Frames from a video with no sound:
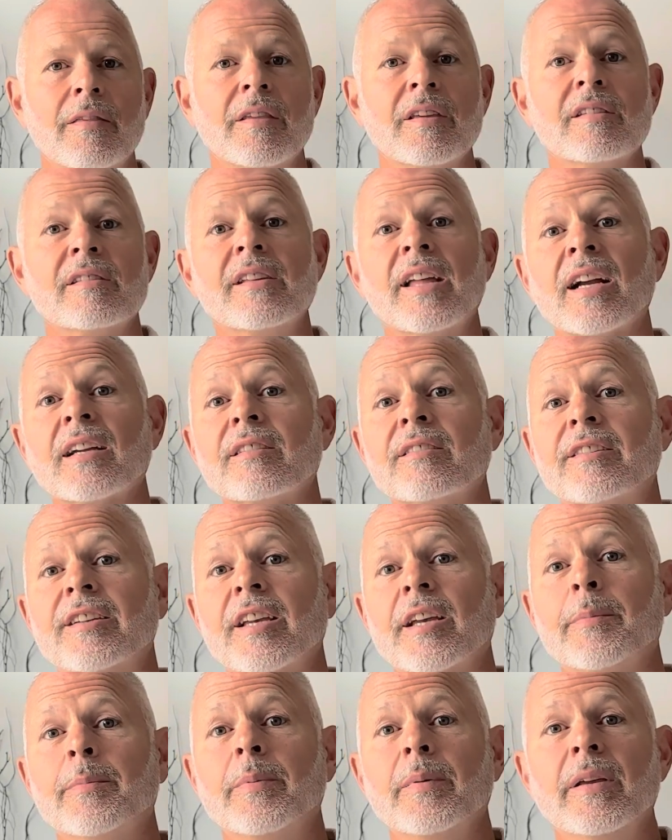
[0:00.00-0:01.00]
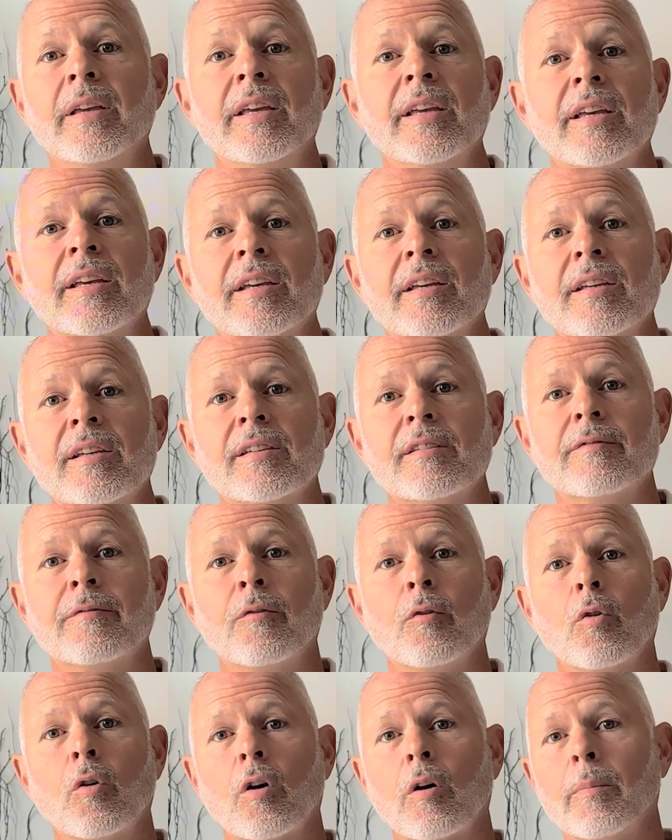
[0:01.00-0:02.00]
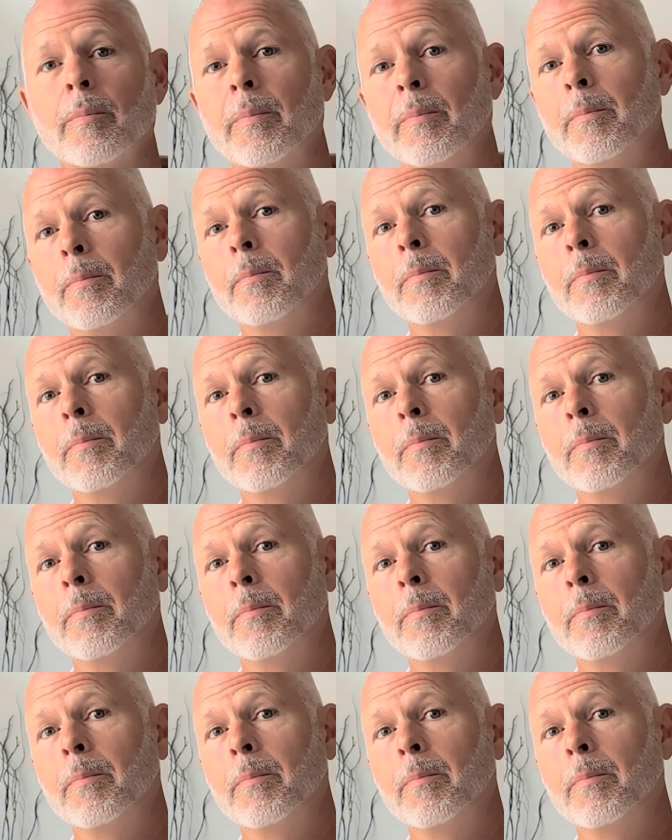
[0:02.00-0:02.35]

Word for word: This next tip is for